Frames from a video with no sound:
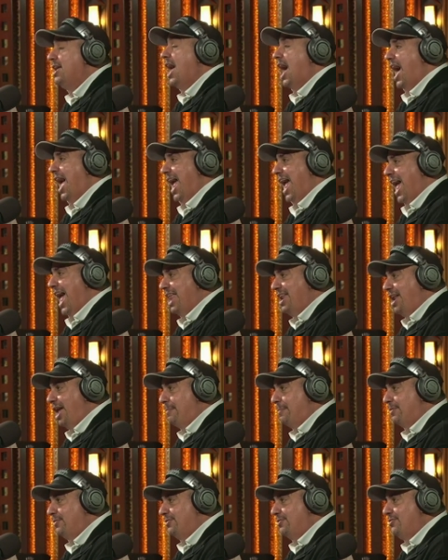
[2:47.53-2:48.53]
I had an
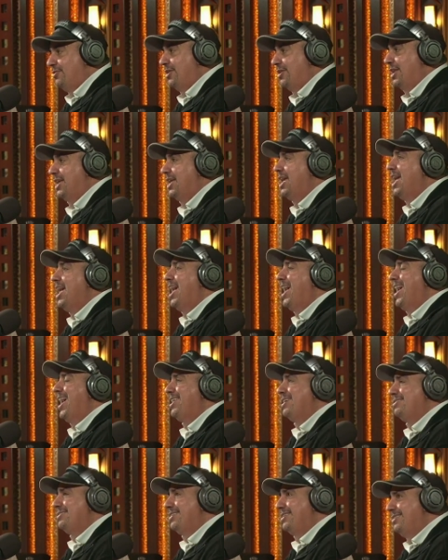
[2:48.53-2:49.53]
opportunity and
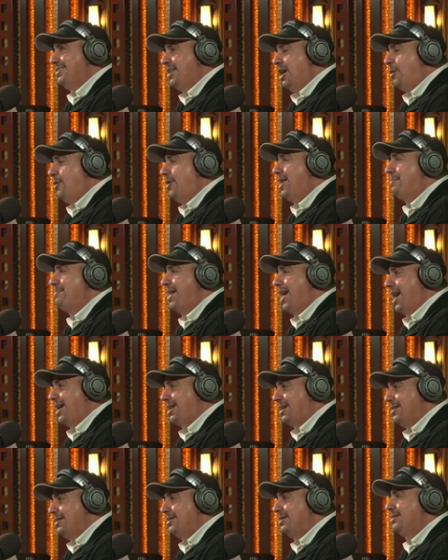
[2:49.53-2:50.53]
I said, you know what? I'm not
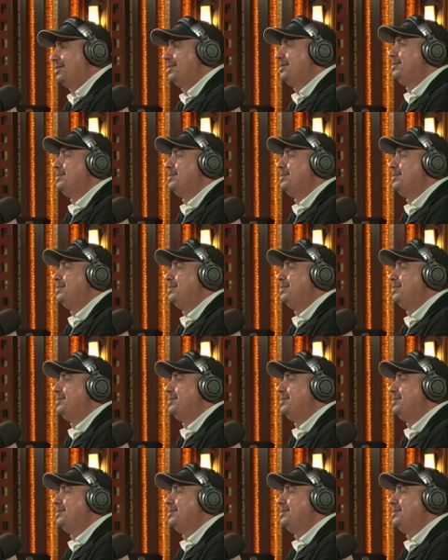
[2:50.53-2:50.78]
going to.